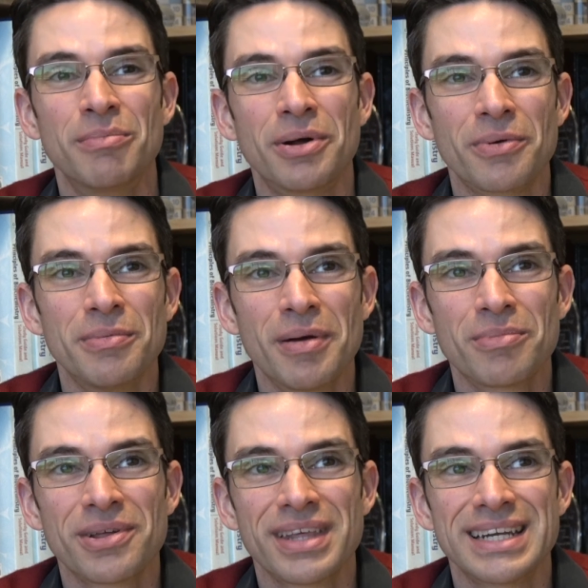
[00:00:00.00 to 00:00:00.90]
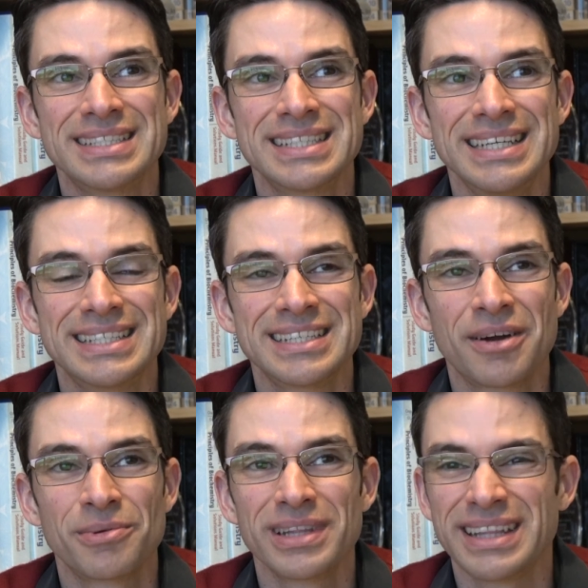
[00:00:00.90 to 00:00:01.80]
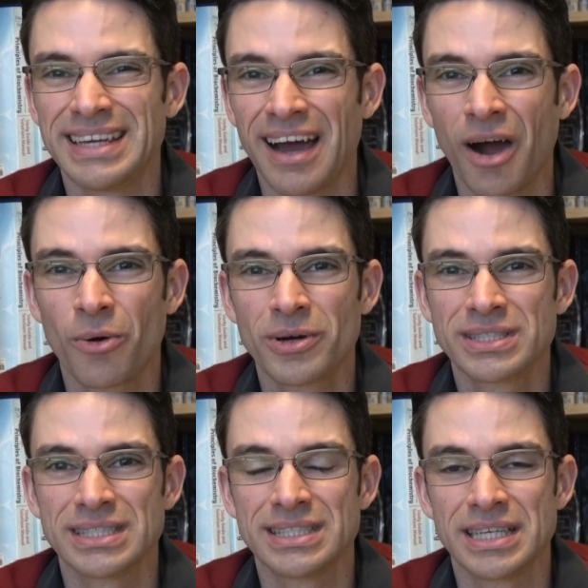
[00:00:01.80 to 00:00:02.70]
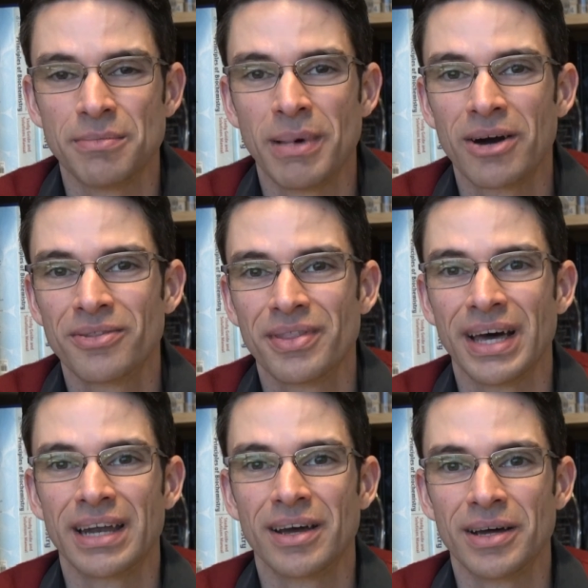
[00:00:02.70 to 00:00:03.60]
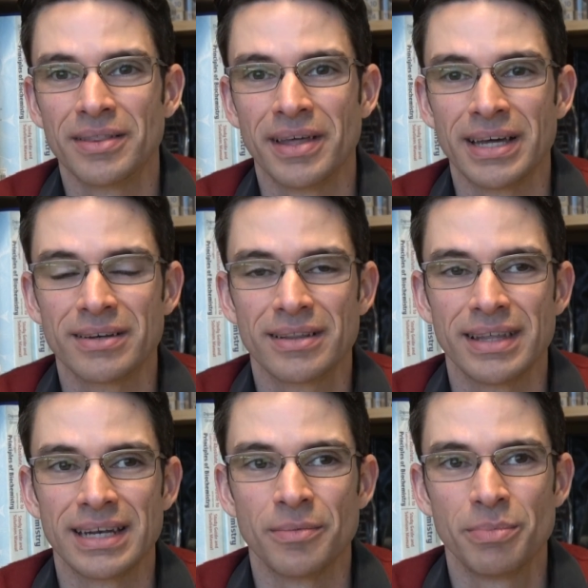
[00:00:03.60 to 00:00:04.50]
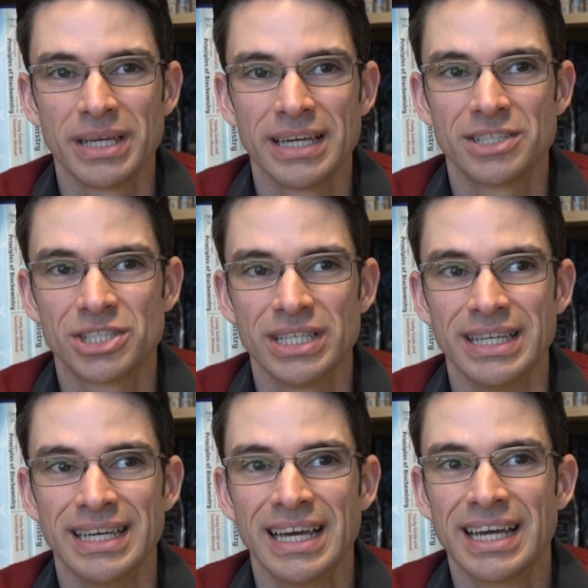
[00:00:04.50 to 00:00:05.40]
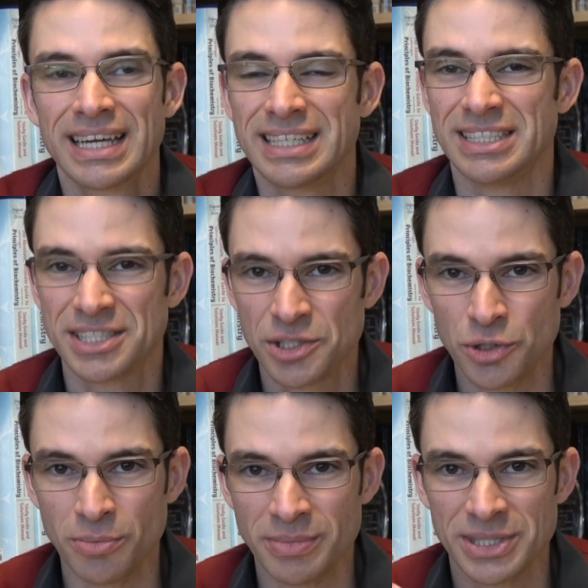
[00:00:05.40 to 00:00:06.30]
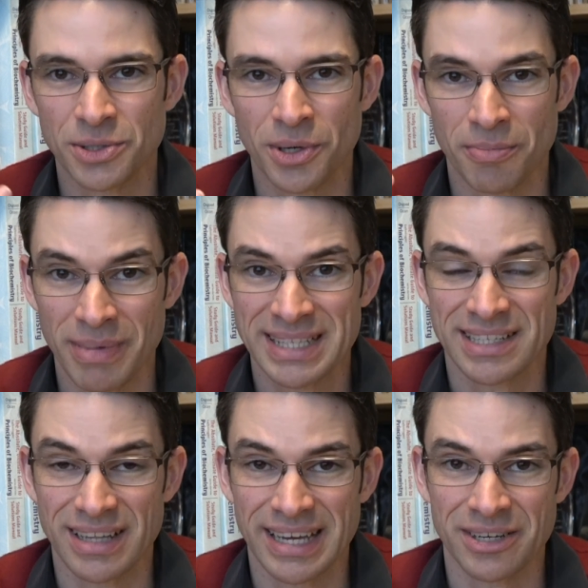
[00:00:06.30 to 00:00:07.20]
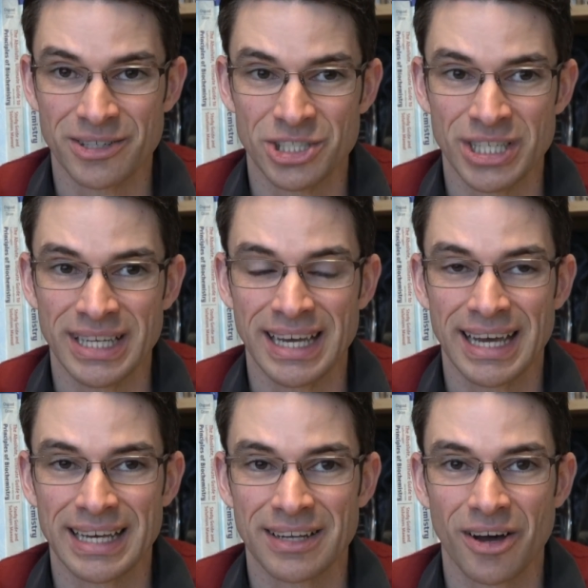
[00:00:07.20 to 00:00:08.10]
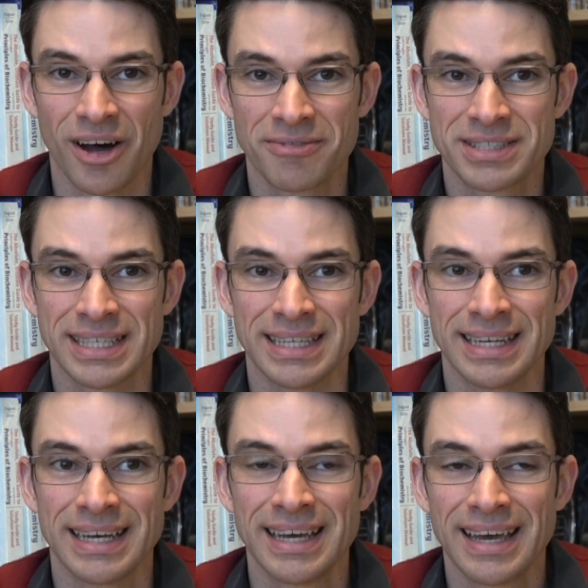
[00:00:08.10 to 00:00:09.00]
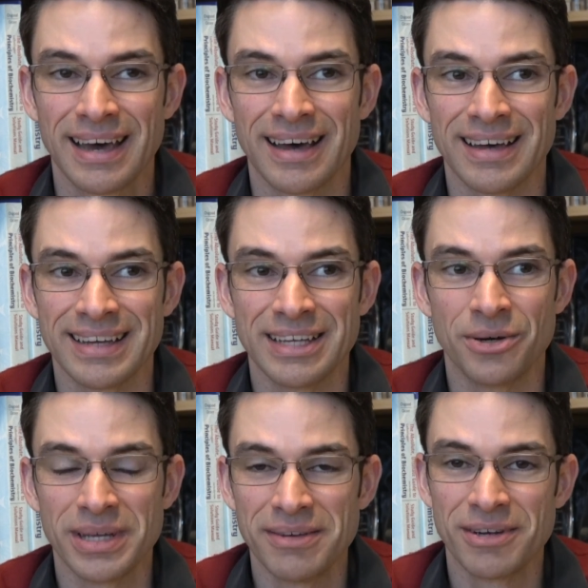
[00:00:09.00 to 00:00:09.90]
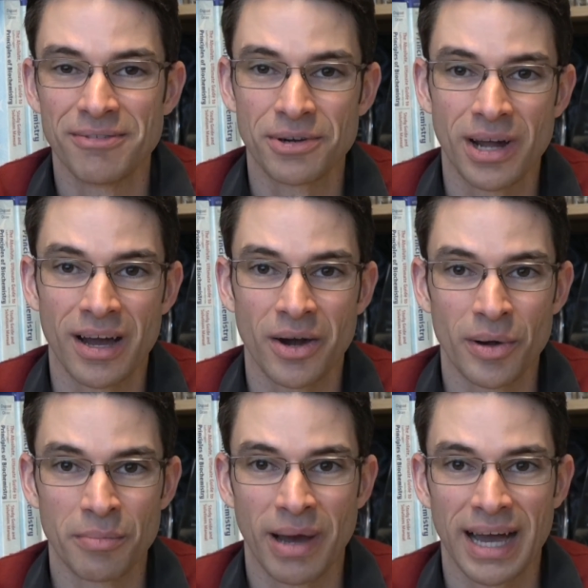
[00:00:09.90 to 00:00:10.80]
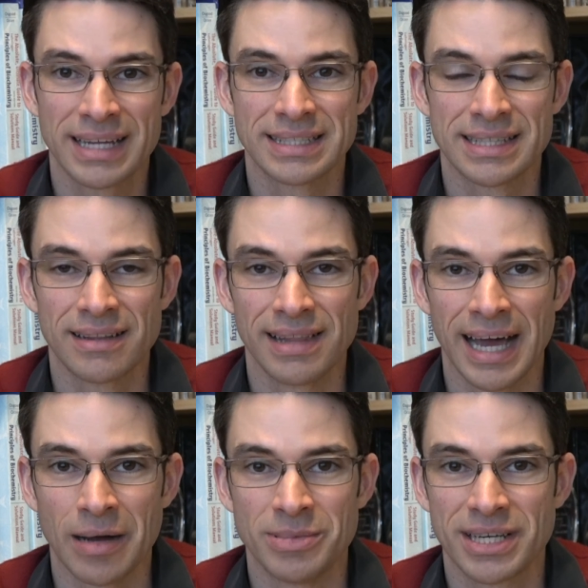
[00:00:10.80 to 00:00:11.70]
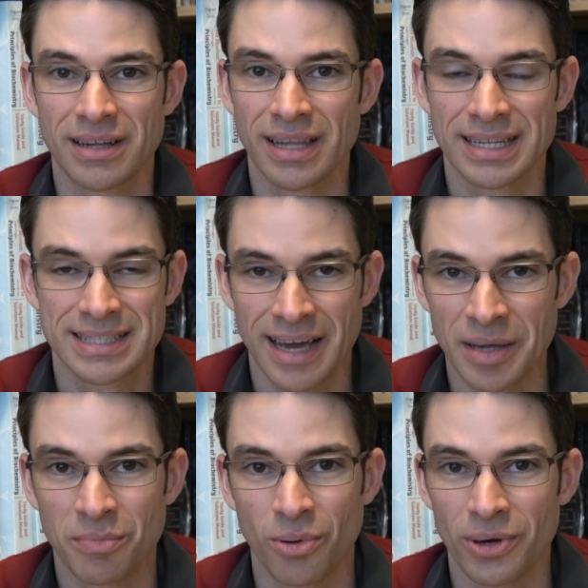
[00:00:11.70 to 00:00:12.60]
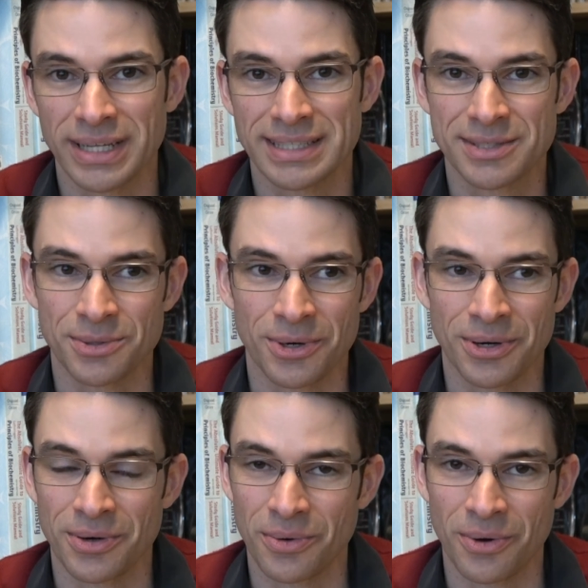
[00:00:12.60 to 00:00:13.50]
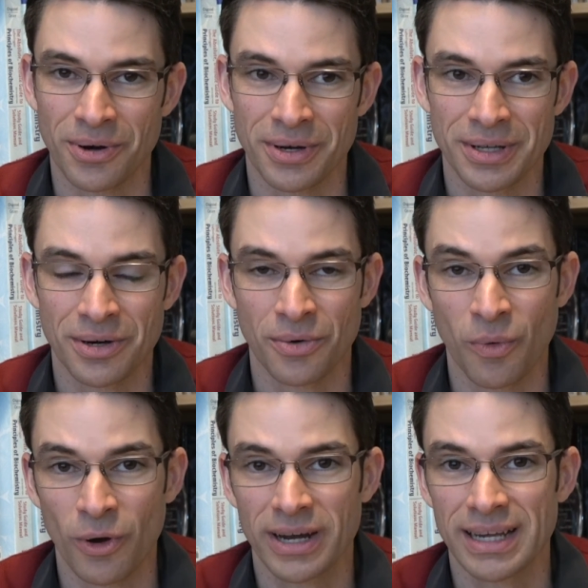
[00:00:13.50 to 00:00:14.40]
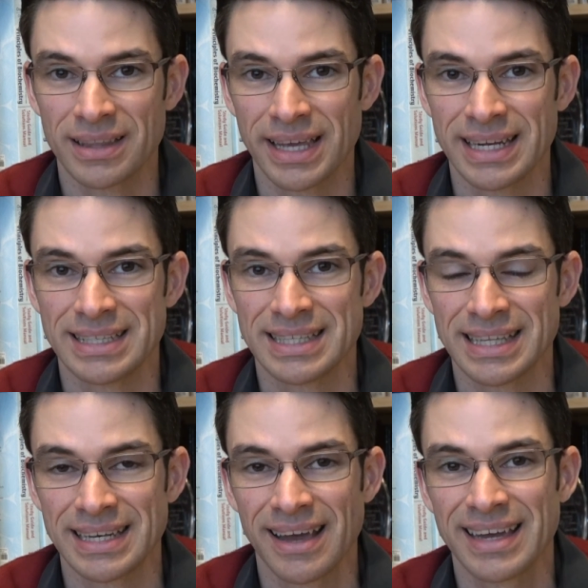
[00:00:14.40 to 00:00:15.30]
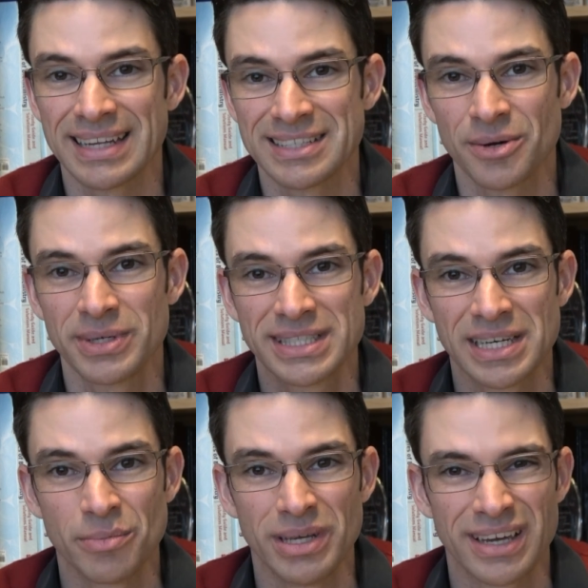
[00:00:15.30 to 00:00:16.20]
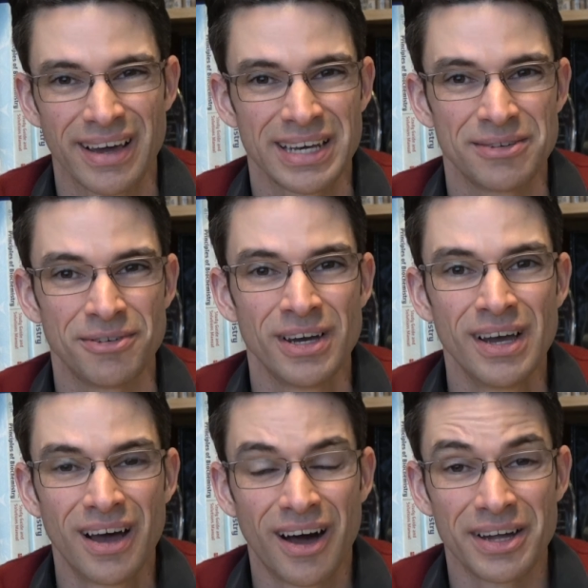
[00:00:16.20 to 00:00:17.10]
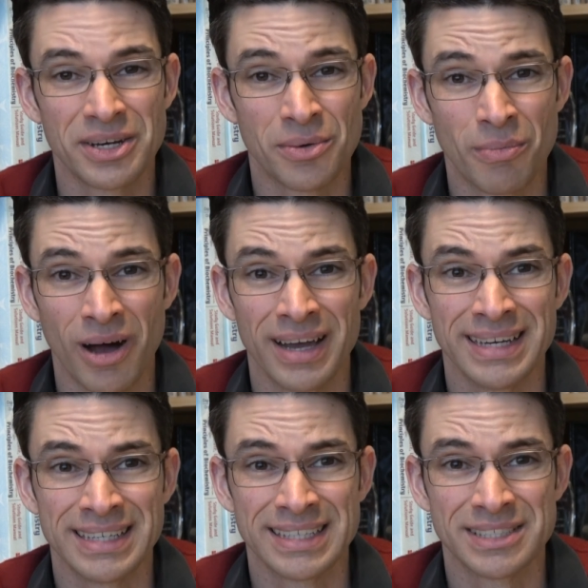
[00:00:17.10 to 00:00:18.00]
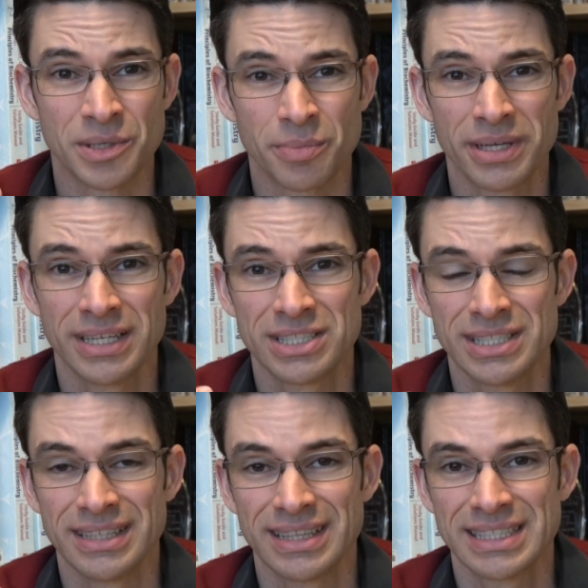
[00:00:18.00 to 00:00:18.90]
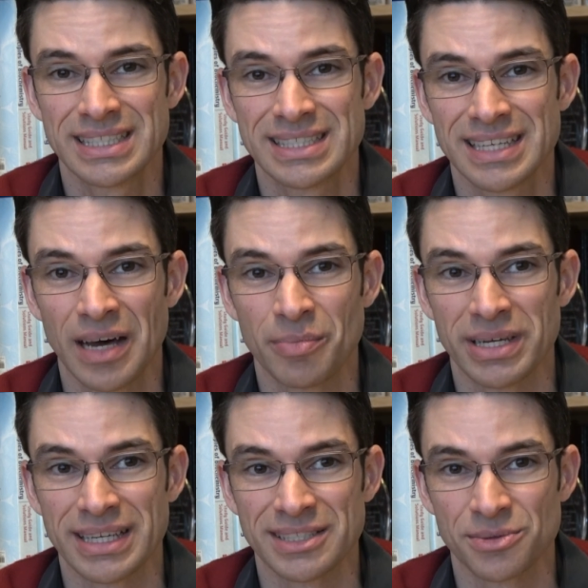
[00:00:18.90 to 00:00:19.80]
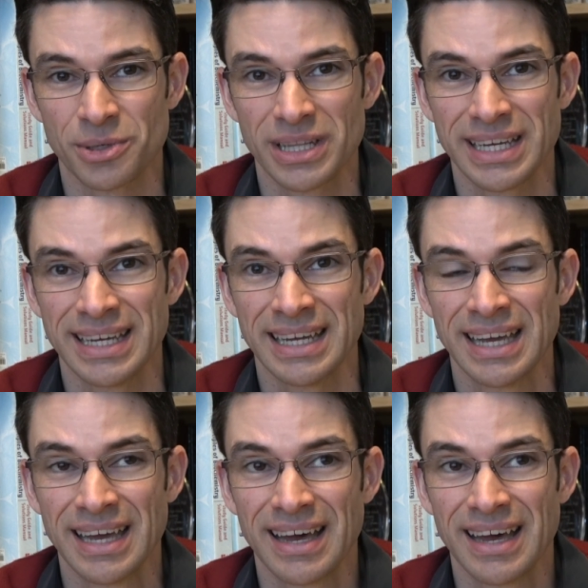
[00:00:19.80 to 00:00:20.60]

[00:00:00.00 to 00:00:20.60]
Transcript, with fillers: But remember that it's it's not really the hours; it's the amount that uh, that that a PhD consumes your mental energy. And often, uh, you know, even if you're not going back into the lab to collect time points or or you know working late into the night, it's always going to be kind of on your mind because your PhD thesis topic is really.